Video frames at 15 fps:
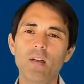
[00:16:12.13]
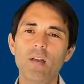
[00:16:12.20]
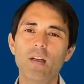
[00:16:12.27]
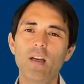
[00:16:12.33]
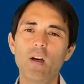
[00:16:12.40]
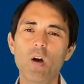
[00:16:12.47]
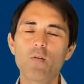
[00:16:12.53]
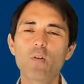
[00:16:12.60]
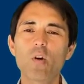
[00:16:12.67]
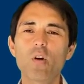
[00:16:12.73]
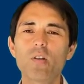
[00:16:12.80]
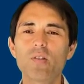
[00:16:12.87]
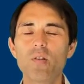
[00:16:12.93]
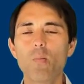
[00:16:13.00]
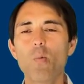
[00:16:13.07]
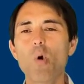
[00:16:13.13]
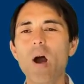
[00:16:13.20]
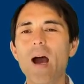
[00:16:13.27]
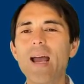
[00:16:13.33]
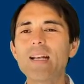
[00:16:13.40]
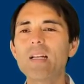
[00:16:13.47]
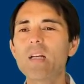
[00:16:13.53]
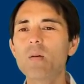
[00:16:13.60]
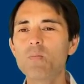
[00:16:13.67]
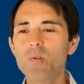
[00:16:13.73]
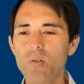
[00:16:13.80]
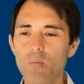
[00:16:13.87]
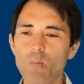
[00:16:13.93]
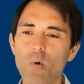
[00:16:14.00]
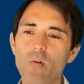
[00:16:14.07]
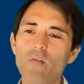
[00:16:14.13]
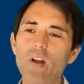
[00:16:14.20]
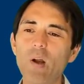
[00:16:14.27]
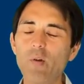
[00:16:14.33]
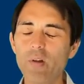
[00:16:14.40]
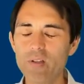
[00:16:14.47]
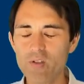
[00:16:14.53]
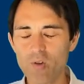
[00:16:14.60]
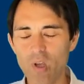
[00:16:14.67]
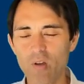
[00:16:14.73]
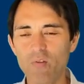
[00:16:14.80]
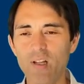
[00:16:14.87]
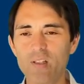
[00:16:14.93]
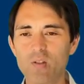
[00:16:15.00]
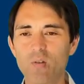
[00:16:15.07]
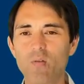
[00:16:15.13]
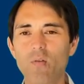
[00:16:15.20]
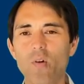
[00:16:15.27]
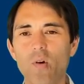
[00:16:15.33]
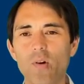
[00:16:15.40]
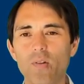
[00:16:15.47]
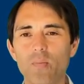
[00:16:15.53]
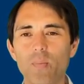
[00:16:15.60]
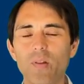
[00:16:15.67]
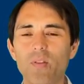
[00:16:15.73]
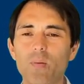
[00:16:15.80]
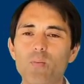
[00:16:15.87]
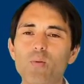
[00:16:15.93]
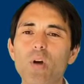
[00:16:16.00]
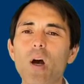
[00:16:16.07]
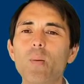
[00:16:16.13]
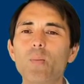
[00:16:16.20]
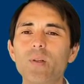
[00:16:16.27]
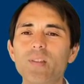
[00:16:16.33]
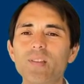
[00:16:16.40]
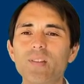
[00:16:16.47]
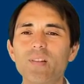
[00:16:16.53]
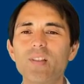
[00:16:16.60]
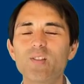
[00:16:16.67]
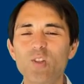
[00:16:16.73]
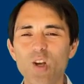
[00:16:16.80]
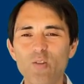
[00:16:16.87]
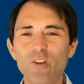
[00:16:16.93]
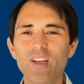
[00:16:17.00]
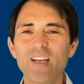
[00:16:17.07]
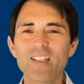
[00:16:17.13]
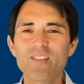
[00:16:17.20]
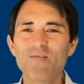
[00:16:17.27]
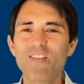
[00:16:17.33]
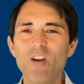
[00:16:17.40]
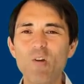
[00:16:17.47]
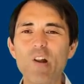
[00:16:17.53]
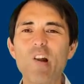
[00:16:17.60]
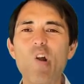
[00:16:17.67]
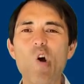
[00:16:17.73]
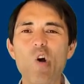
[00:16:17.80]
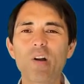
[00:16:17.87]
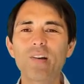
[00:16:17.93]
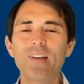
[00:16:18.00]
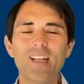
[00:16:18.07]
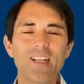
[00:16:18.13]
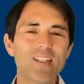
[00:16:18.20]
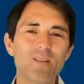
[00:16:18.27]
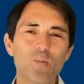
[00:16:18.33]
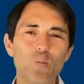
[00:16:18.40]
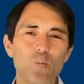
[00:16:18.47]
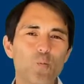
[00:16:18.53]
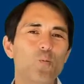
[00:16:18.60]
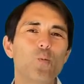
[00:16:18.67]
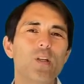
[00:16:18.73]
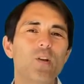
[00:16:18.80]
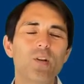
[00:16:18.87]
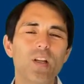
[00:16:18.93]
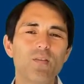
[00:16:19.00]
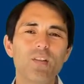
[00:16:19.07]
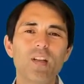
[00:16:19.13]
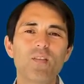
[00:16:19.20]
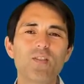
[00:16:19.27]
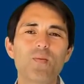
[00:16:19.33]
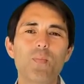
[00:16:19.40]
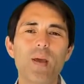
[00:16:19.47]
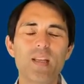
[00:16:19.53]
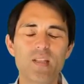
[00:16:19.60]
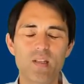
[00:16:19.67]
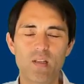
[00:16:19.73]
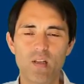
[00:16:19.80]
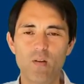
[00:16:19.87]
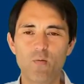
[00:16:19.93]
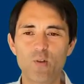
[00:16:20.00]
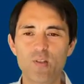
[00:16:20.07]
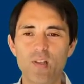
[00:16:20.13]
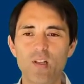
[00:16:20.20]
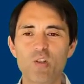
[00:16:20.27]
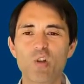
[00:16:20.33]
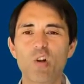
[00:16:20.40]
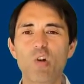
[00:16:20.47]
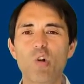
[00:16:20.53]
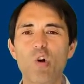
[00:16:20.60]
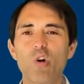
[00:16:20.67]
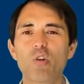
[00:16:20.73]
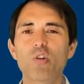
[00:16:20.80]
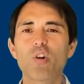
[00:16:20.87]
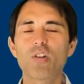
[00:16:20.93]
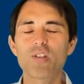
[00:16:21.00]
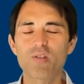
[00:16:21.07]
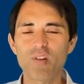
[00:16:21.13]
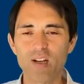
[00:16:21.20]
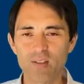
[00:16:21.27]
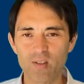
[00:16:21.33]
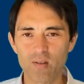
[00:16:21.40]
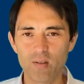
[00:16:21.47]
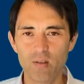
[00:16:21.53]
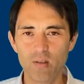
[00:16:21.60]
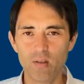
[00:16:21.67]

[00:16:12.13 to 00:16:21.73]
Yeah, of course, the more items, the more variance you have and so forth, but the problem is this survey gets very long and we don't have enough space for such long constructs.